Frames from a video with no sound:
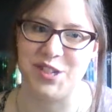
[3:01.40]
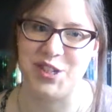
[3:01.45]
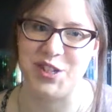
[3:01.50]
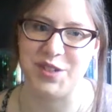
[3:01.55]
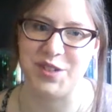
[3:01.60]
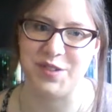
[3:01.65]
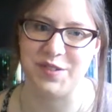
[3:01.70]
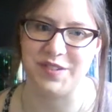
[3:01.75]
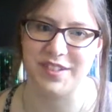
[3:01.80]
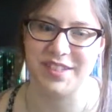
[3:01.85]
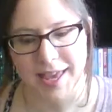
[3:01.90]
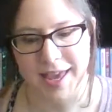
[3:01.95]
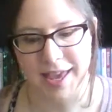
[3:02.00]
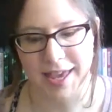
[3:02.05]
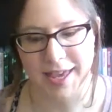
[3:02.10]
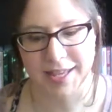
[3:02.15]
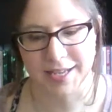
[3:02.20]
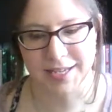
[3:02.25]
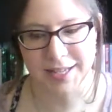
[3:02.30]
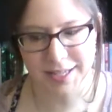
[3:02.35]
June.
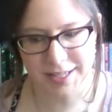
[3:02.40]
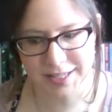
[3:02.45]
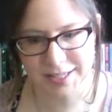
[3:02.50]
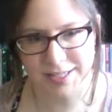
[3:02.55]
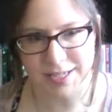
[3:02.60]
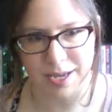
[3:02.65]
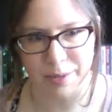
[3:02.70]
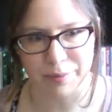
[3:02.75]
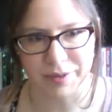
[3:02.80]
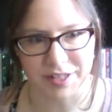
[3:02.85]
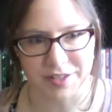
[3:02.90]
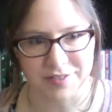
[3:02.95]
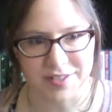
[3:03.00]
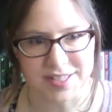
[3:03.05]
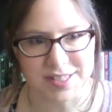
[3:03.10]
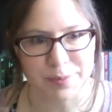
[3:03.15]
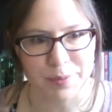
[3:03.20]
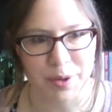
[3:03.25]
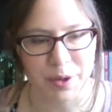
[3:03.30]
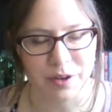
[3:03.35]
And it, I believe,
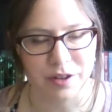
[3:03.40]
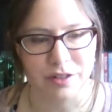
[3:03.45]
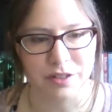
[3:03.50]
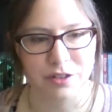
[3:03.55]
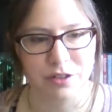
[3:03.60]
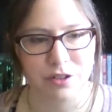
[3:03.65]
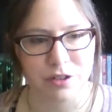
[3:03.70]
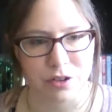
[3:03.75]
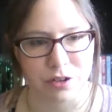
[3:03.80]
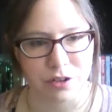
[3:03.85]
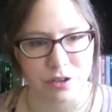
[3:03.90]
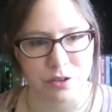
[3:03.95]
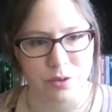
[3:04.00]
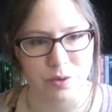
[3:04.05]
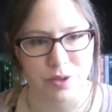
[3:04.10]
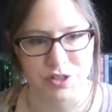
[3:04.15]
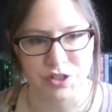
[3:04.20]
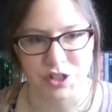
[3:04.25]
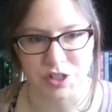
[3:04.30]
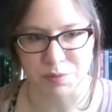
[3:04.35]
is about a little girl who
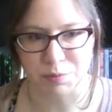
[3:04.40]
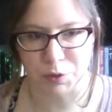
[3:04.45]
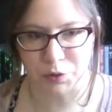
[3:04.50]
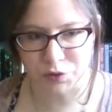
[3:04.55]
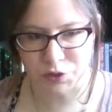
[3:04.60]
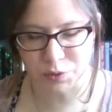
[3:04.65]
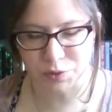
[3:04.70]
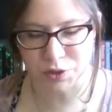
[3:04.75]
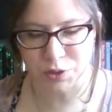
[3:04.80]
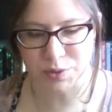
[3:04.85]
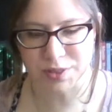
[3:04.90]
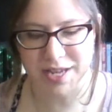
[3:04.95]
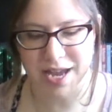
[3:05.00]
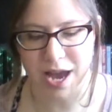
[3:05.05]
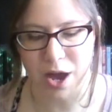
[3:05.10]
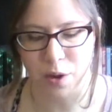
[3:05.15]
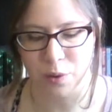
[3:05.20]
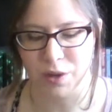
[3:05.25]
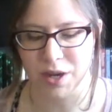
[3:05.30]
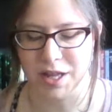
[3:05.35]
has just moved to a new
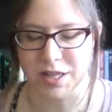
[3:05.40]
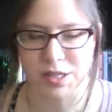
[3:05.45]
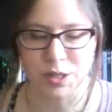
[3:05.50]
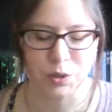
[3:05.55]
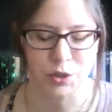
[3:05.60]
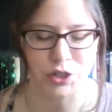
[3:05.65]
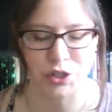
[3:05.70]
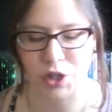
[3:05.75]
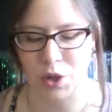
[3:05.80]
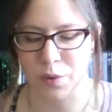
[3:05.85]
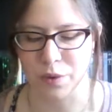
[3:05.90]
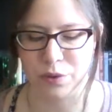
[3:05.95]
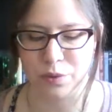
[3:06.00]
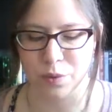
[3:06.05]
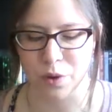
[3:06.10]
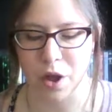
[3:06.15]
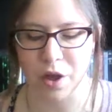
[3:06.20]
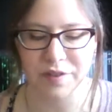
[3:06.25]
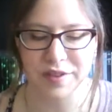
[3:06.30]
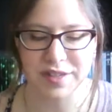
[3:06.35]
town, and so she's going
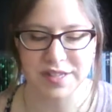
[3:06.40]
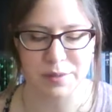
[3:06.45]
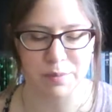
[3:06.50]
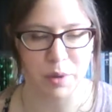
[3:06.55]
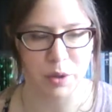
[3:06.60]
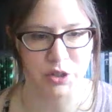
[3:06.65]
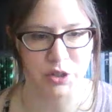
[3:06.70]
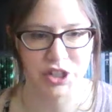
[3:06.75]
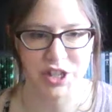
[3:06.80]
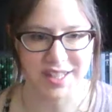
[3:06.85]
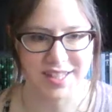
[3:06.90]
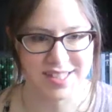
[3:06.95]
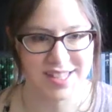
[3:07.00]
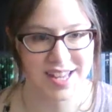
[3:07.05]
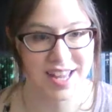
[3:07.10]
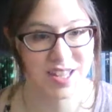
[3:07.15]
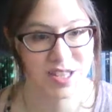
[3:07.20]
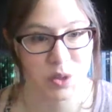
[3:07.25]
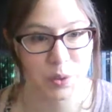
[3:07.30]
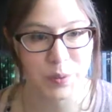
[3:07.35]
through all these emotions,
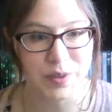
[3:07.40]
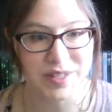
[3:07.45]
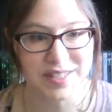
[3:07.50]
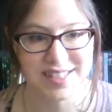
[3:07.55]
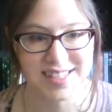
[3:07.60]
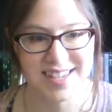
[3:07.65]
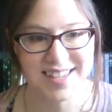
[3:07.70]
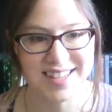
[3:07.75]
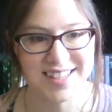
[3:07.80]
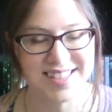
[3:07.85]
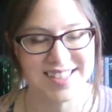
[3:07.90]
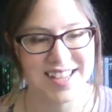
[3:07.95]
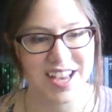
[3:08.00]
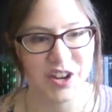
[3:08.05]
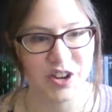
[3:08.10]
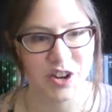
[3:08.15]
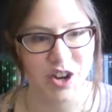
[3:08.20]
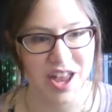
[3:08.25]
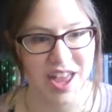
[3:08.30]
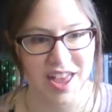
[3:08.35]
and so we see inside
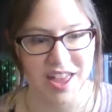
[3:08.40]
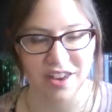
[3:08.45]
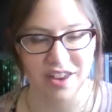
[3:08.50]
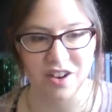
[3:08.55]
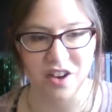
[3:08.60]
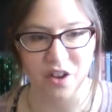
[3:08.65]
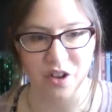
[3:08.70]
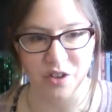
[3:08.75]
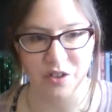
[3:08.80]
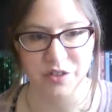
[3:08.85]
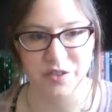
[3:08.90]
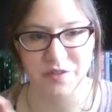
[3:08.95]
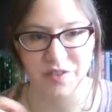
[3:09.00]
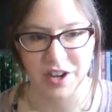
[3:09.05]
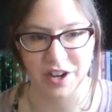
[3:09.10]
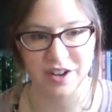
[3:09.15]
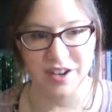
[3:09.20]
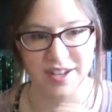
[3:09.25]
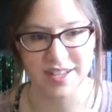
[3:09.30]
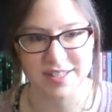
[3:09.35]
her head all the
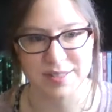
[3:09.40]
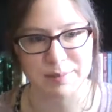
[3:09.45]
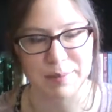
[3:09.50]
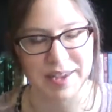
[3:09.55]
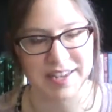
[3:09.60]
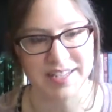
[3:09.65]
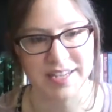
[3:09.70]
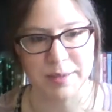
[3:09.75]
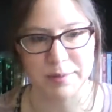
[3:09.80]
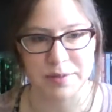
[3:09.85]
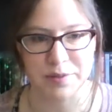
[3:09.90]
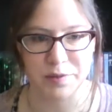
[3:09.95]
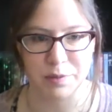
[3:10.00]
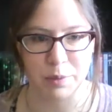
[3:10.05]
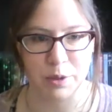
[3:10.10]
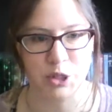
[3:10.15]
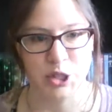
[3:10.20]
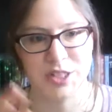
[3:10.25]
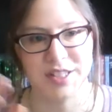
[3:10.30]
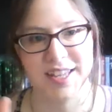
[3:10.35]
various main types of
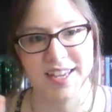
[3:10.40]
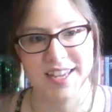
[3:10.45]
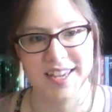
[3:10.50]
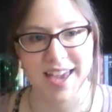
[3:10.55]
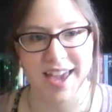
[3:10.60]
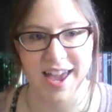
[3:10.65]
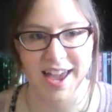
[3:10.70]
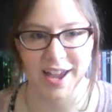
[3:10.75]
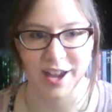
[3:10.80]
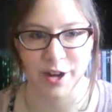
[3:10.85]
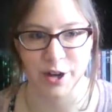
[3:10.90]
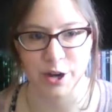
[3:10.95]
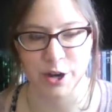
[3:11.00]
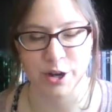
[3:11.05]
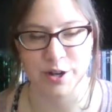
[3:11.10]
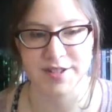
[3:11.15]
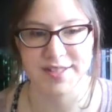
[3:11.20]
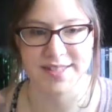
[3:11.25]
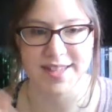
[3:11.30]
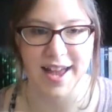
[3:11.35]
emotion like
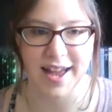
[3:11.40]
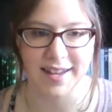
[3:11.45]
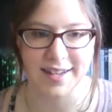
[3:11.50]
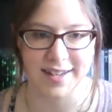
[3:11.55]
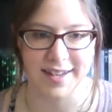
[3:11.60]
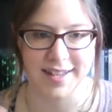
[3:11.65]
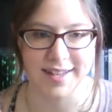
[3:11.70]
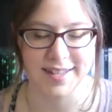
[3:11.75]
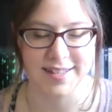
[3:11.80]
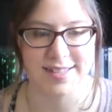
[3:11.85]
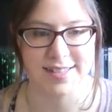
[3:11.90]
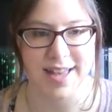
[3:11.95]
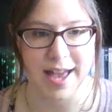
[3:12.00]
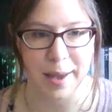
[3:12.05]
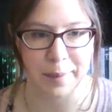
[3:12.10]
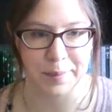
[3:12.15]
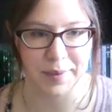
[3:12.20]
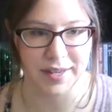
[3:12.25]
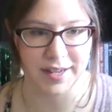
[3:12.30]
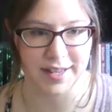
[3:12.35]
anger, sadness,
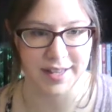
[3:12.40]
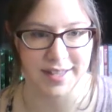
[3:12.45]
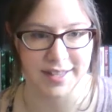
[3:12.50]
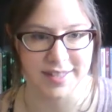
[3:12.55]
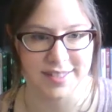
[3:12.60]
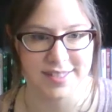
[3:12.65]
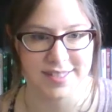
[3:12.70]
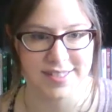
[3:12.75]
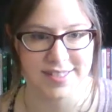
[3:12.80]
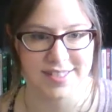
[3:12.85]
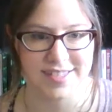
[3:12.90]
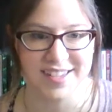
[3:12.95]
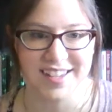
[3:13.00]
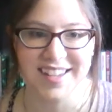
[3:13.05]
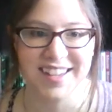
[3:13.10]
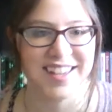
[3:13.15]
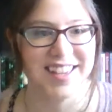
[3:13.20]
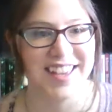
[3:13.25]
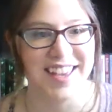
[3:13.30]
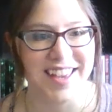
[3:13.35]
happiness.
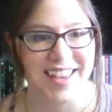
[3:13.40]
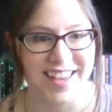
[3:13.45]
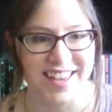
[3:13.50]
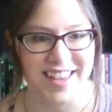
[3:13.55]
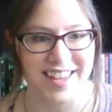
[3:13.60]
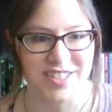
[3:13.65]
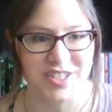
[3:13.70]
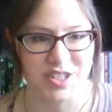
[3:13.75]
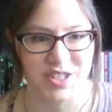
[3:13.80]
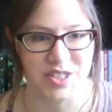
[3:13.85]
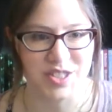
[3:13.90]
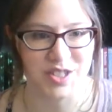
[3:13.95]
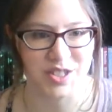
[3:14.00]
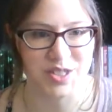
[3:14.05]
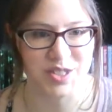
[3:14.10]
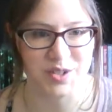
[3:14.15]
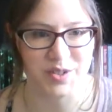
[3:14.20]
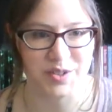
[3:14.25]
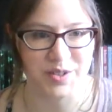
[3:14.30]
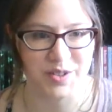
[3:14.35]
It just looks so